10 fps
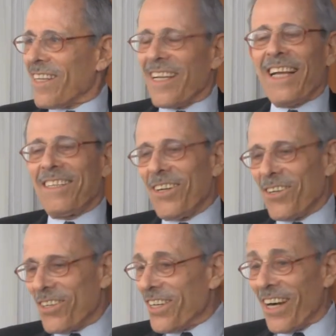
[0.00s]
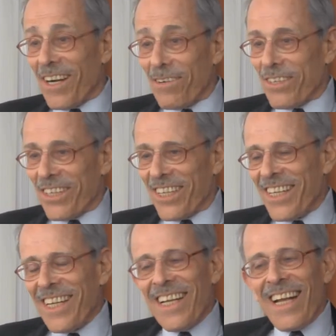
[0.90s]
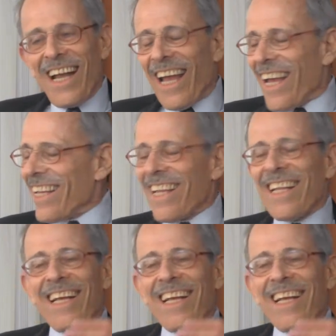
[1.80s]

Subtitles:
And I told her Harvard. And